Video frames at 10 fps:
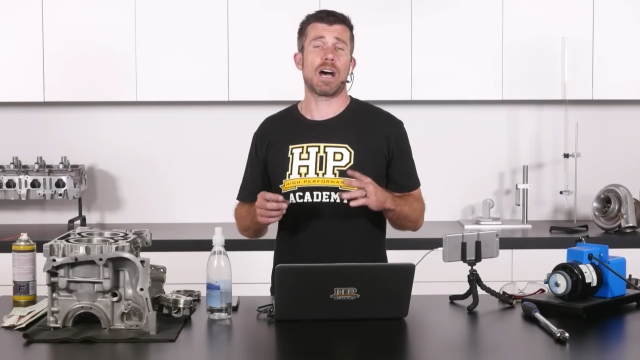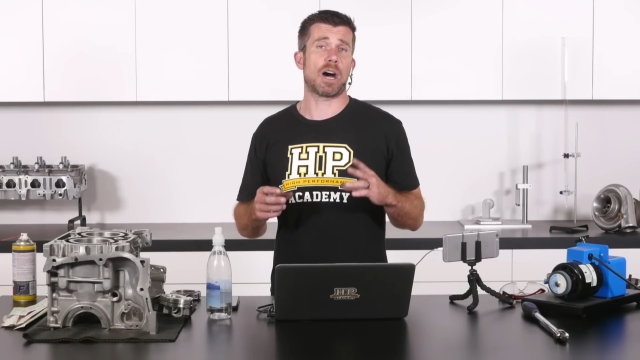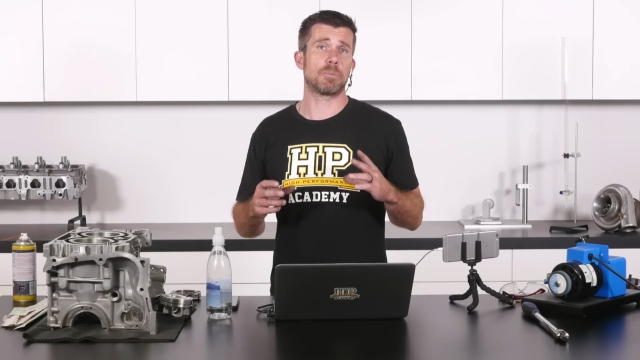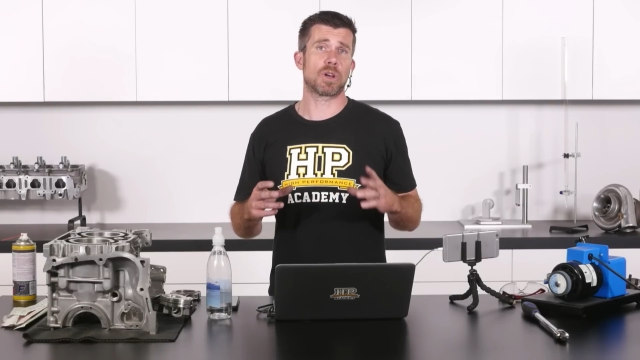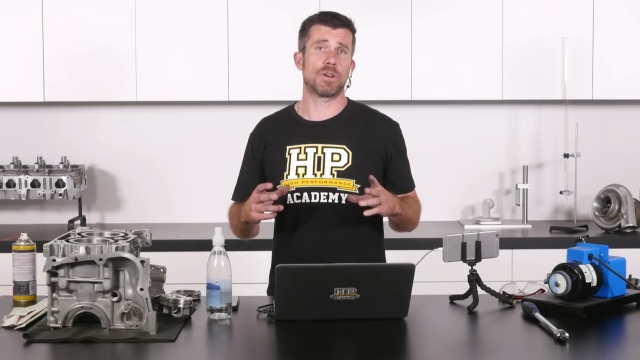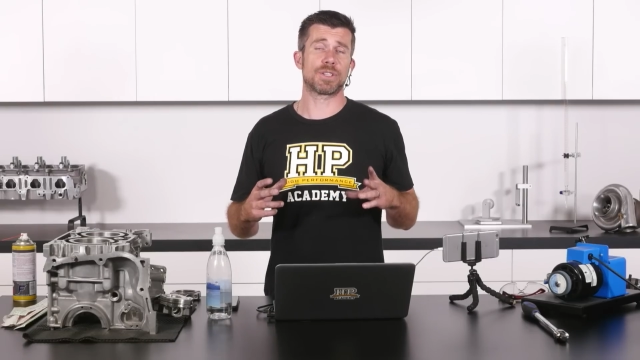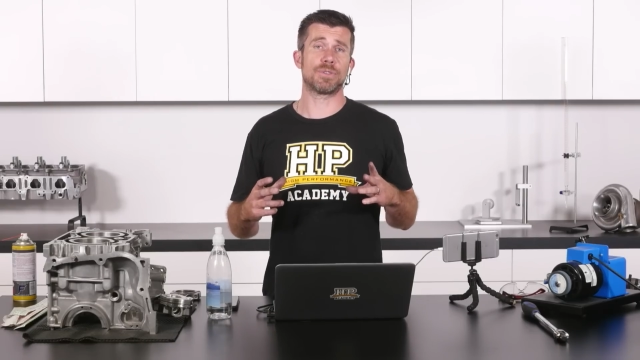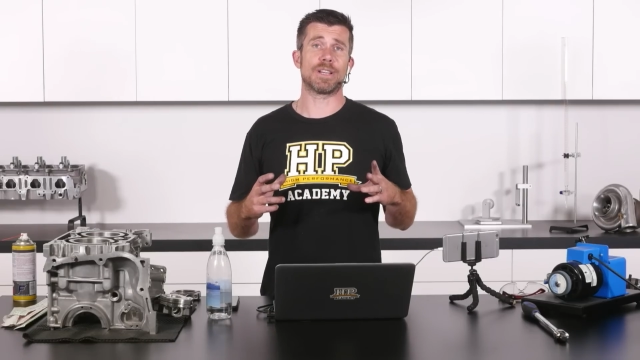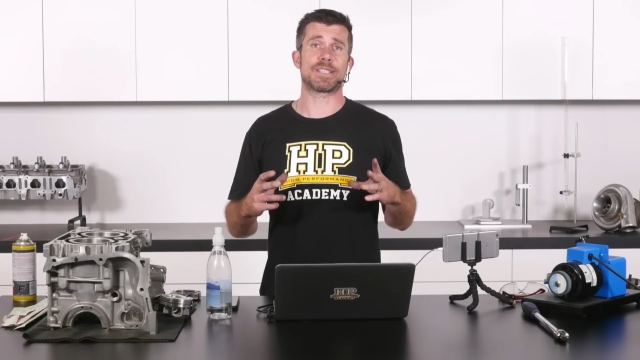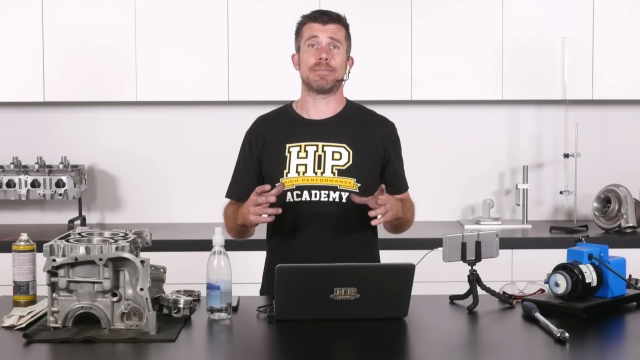Uh, I'm going
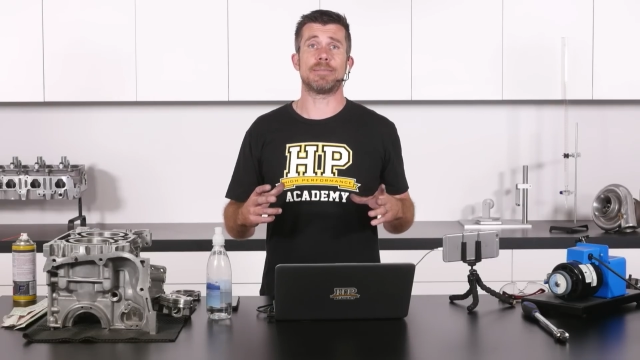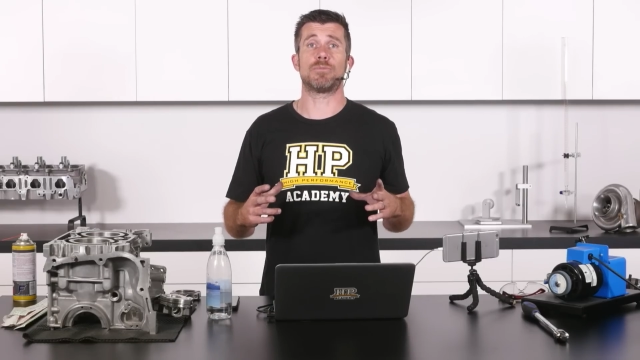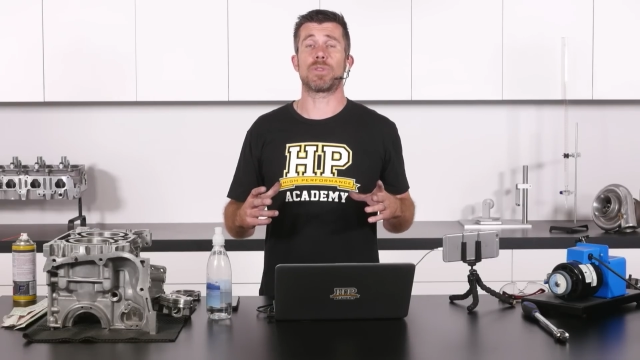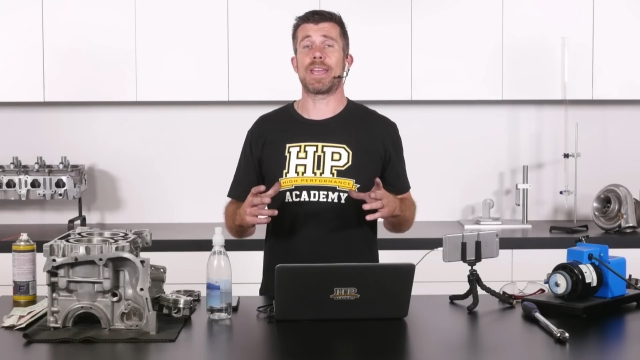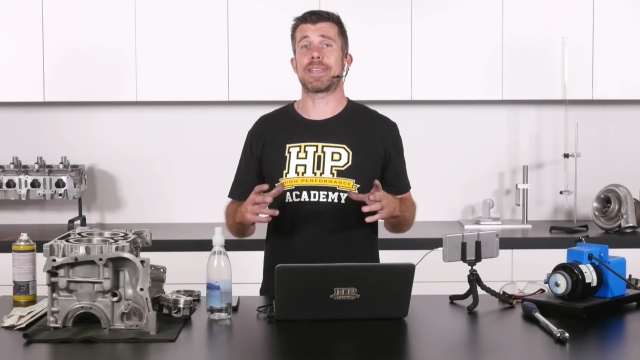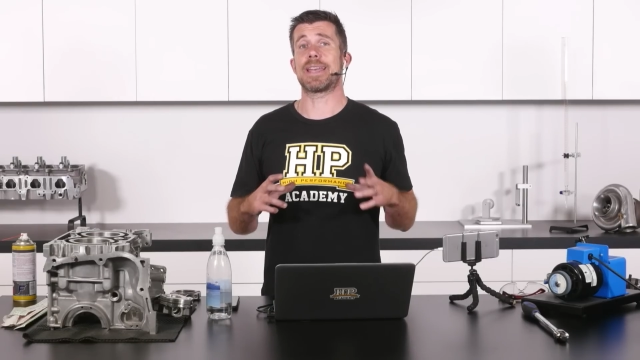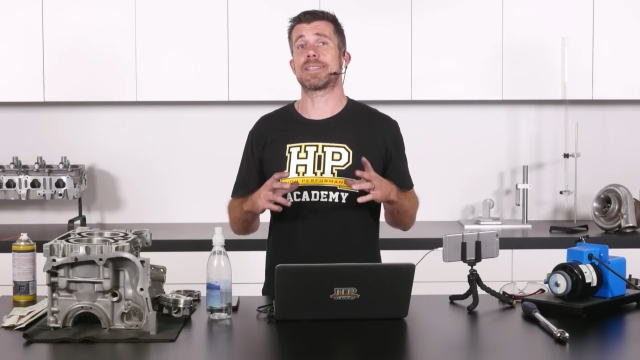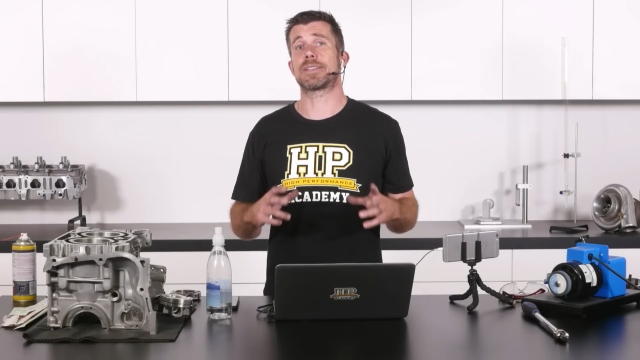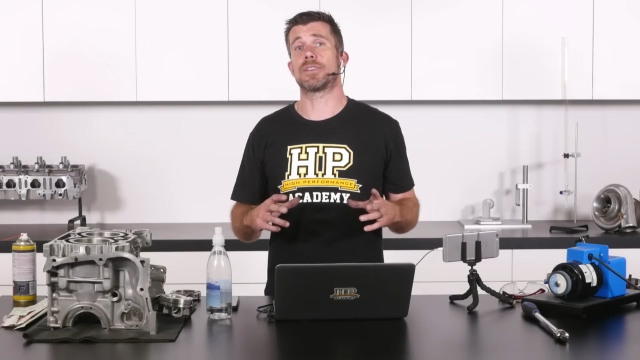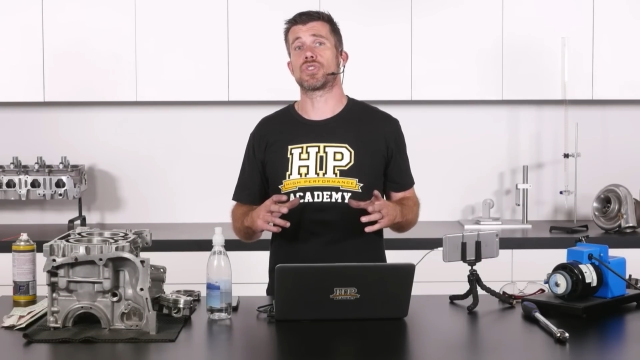to assemble that
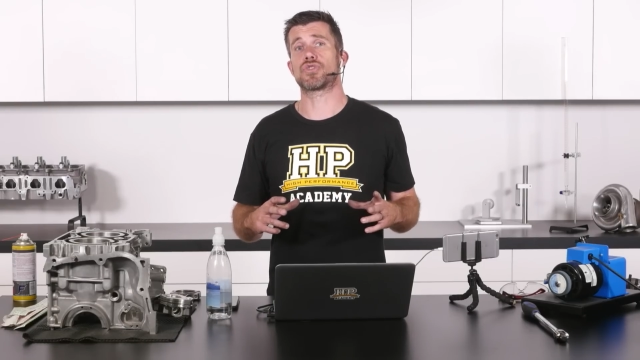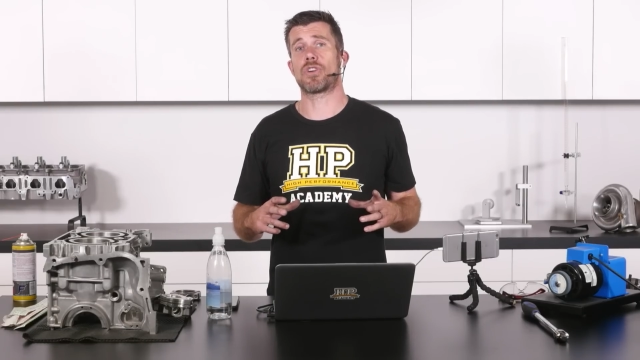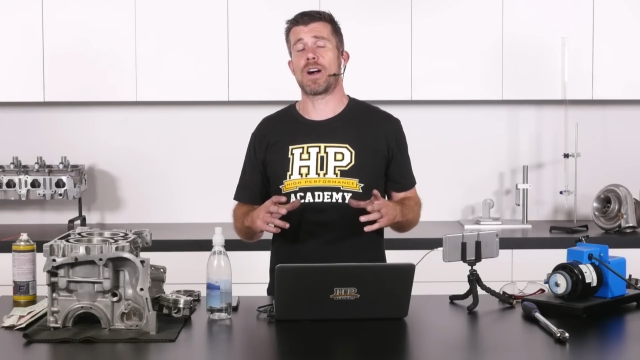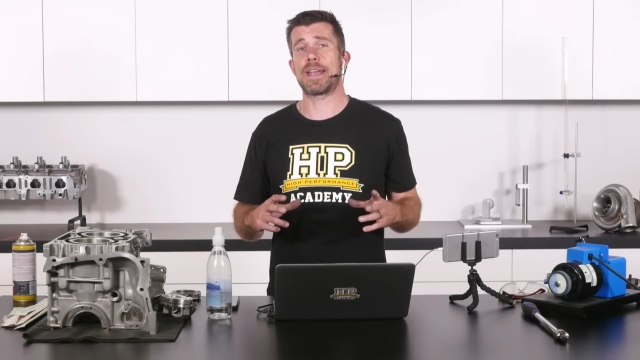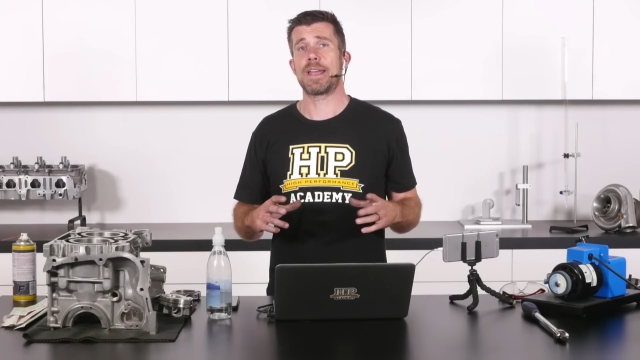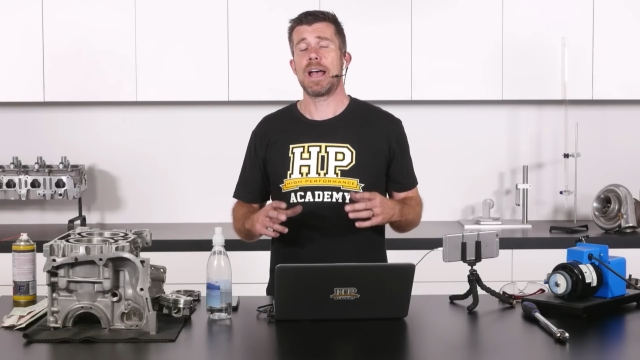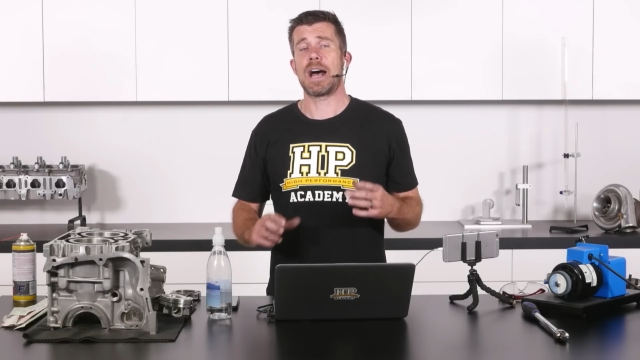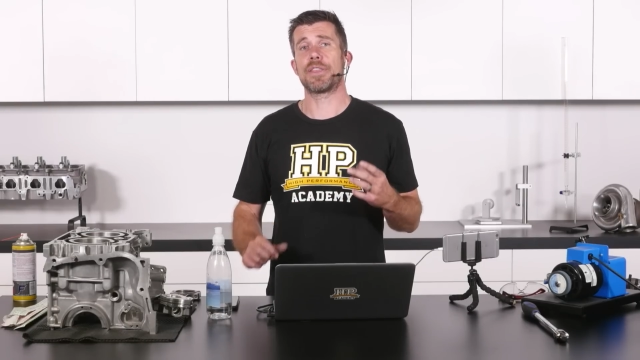gasket dry.